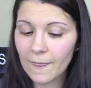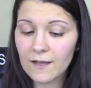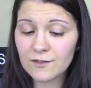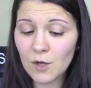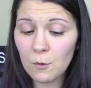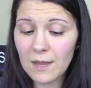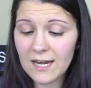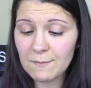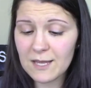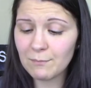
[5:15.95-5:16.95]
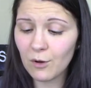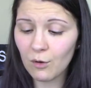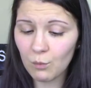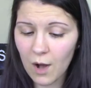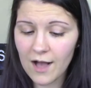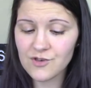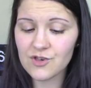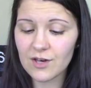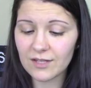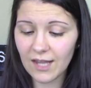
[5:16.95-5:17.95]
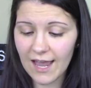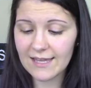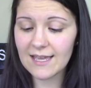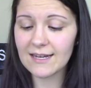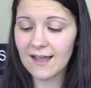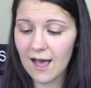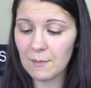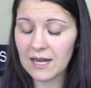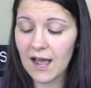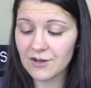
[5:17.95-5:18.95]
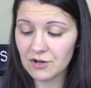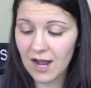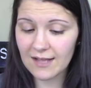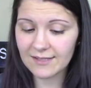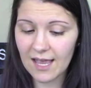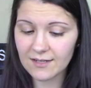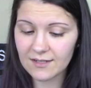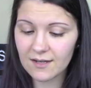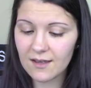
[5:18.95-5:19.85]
So many people watch, like, and comment on your content.